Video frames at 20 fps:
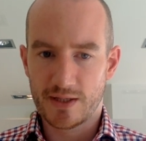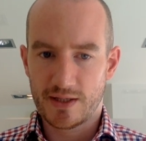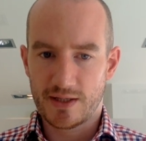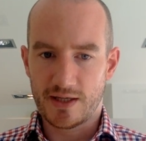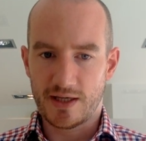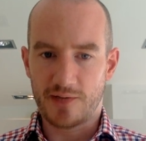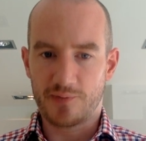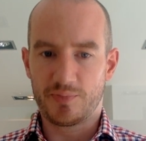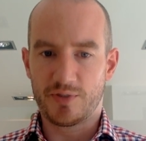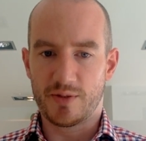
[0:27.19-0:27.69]

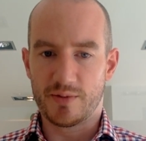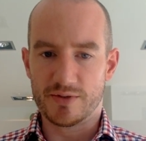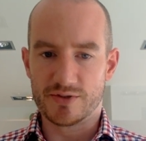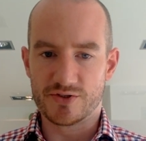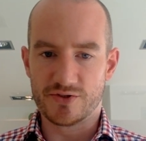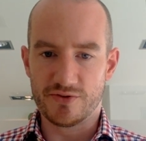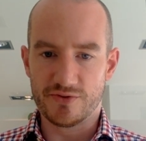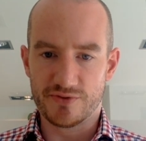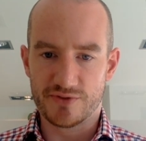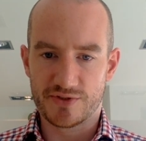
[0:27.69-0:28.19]
and
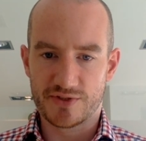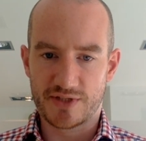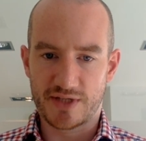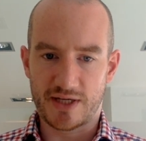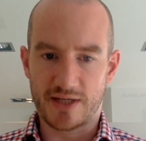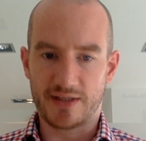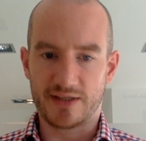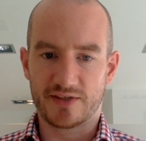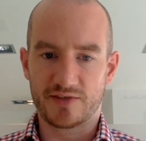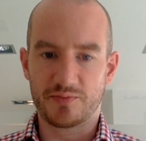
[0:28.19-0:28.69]
publishers
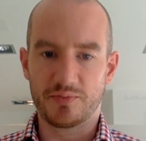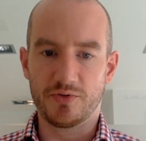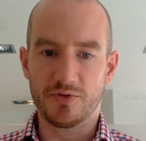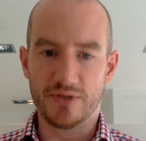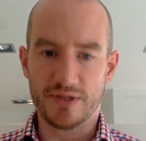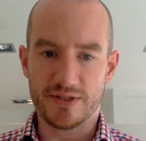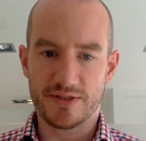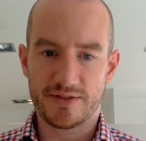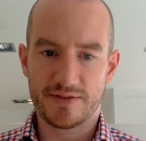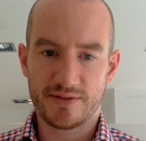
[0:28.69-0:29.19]
can
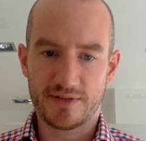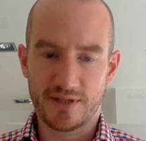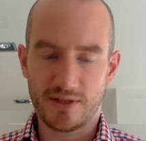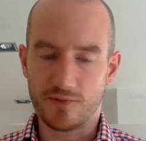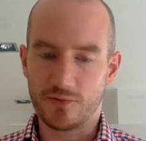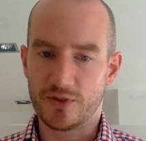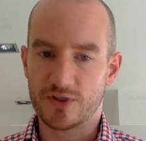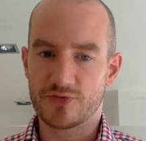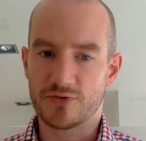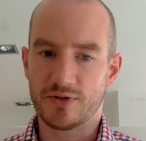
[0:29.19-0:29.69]
exploit, and
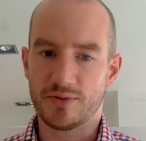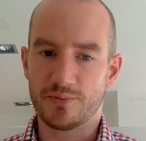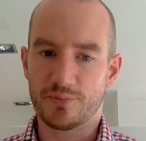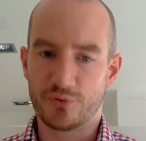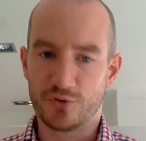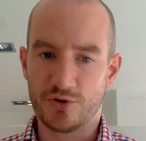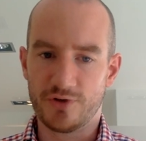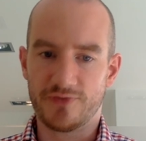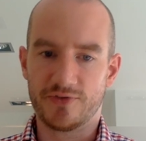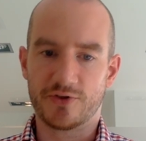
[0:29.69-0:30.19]
which will
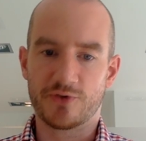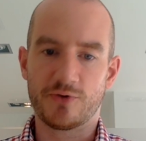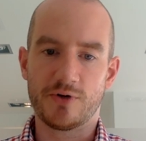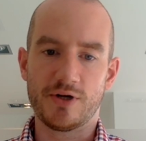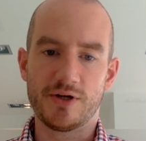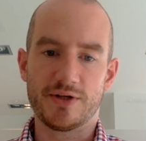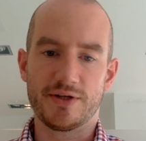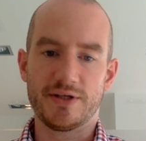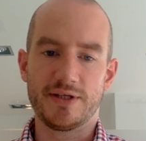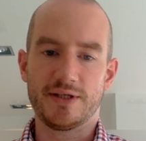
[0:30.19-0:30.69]
improve the
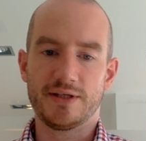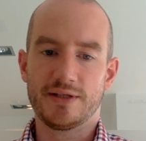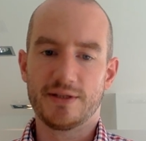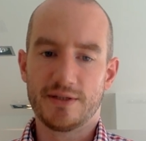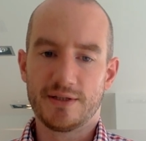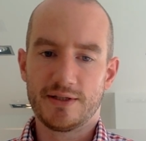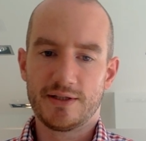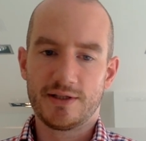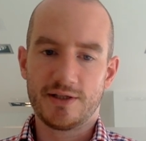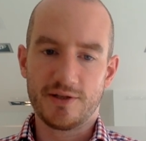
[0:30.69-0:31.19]
quality
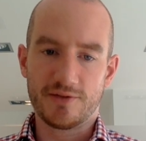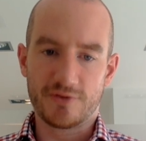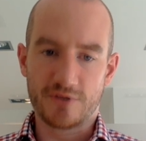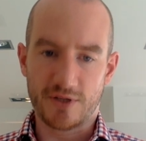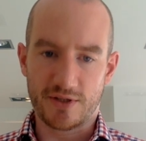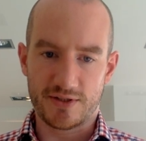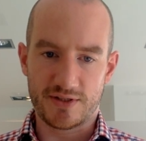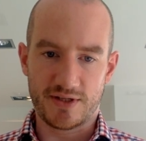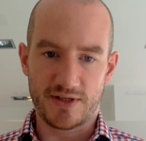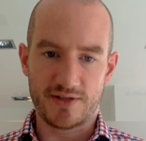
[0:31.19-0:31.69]
of
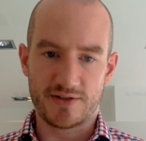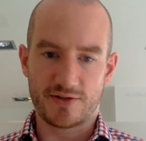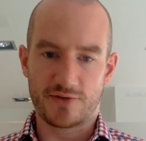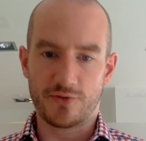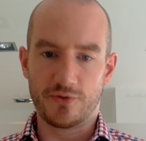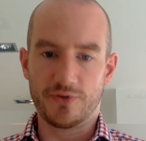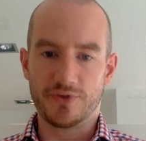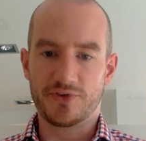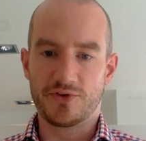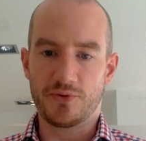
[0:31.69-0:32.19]
content
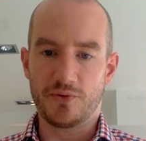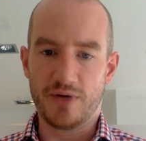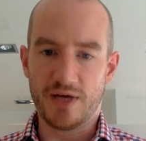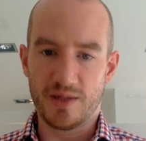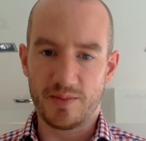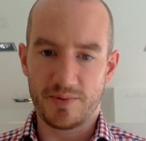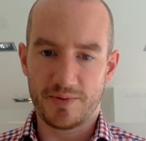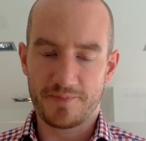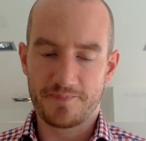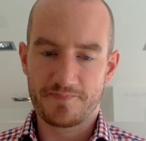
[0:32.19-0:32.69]
across the web.
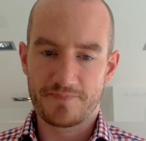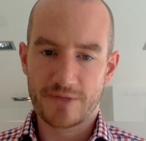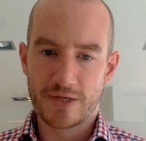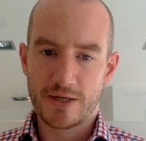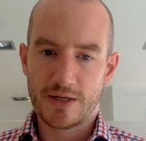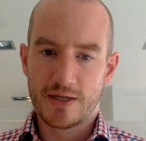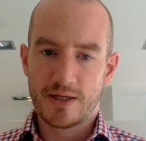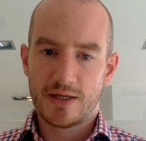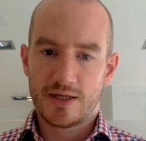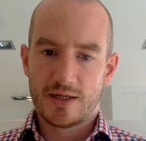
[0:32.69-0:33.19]

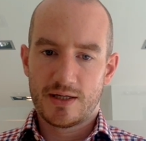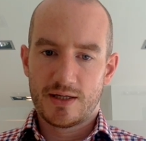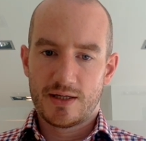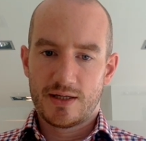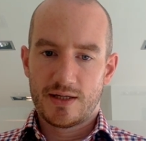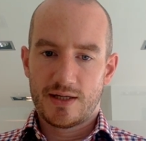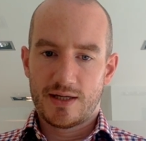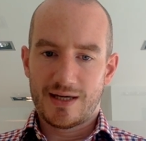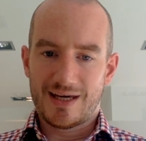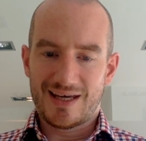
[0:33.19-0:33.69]

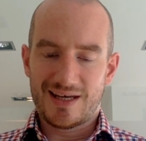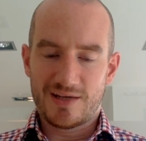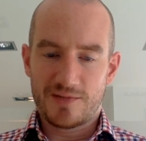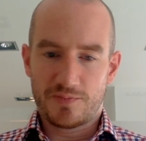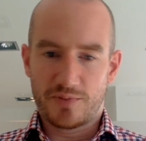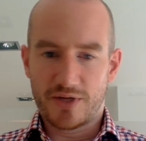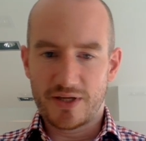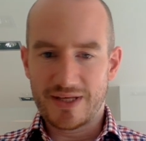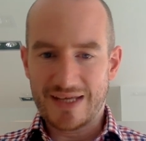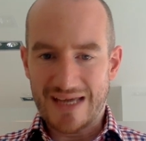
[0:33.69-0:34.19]
And
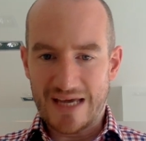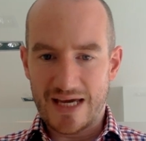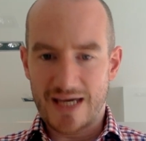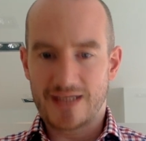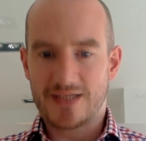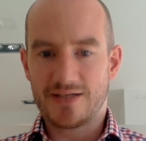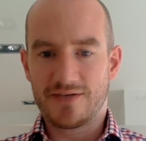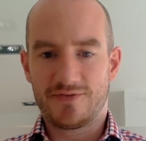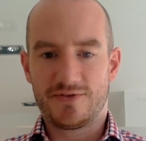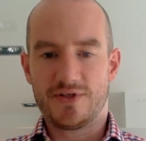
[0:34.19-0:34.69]
by the
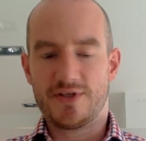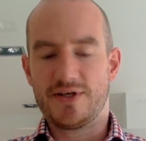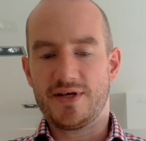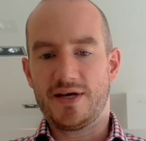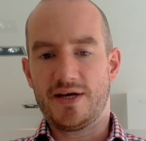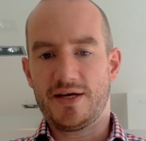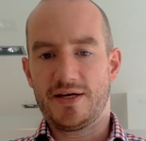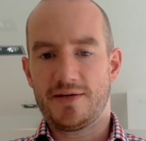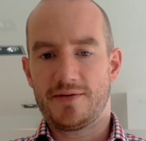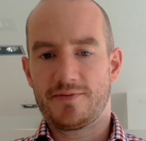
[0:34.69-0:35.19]
end of
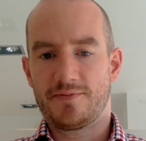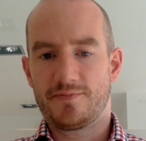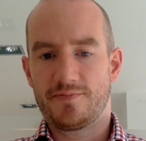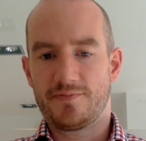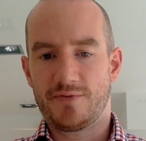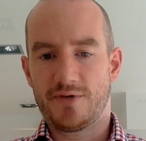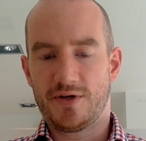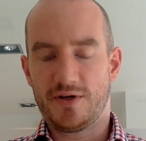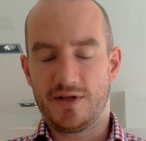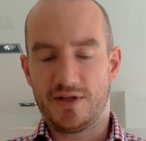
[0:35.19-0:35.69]
today,
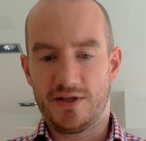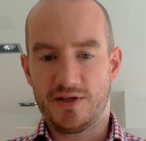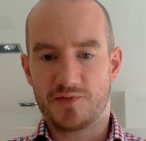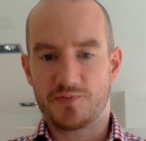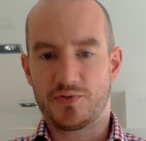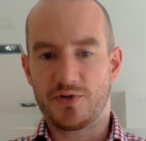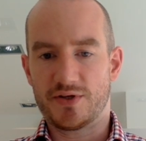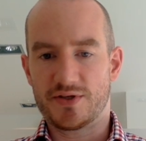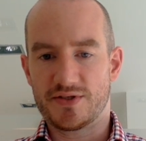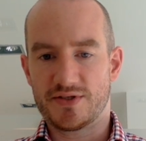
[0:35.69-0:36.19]
in this
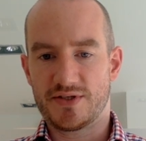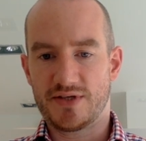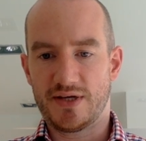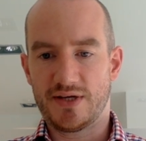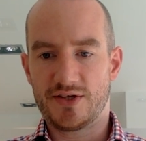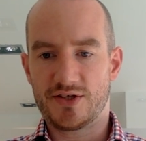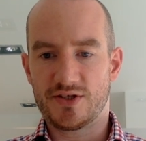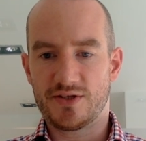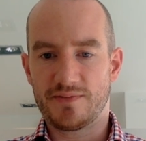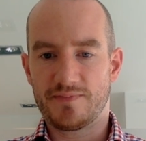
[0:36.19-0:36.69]

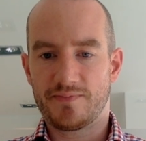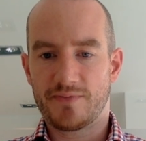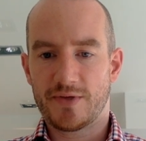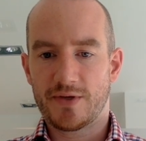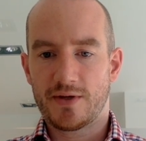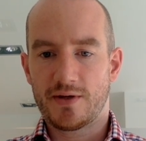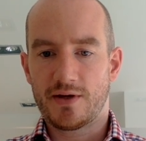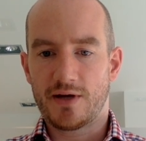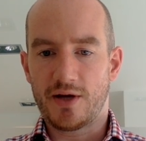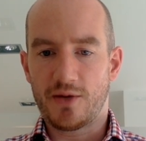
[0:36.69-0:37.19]
presentation,
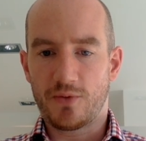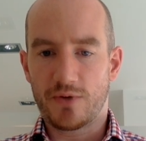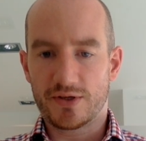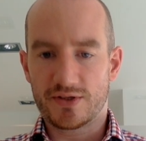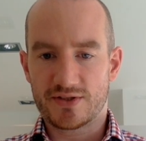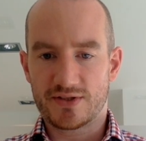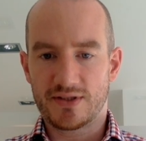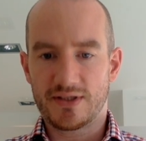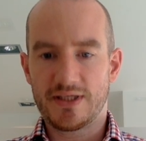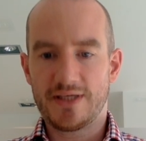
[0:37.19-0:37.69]
I want
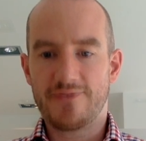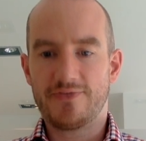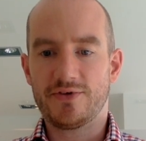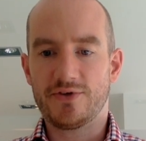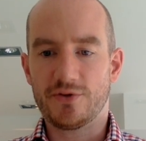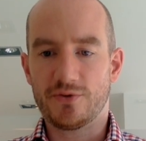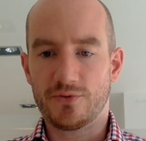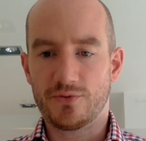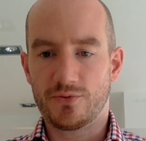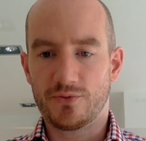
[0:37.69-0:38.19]
to leave
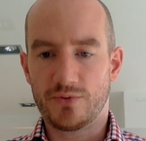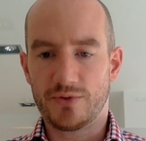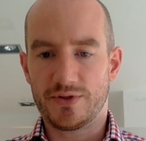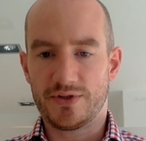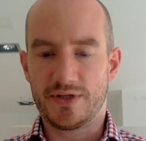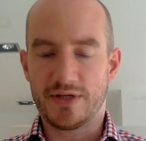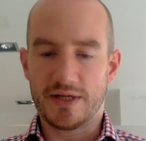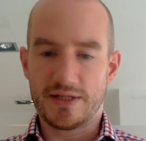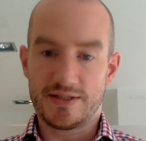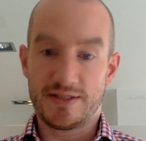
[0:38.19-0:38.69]
you with
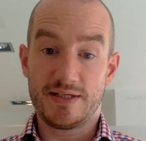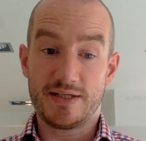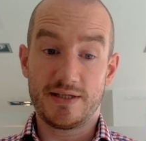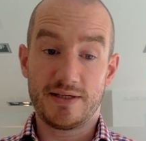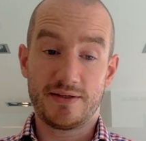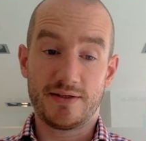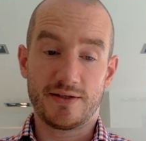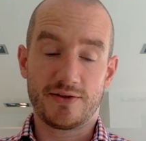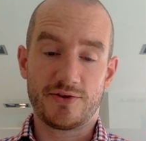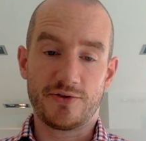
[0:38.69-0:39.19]
the idea
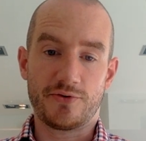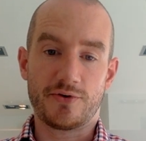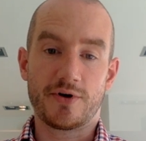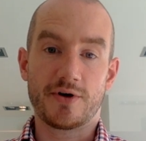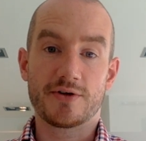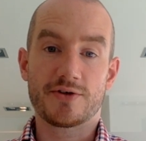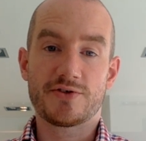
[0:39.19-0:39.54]
that there are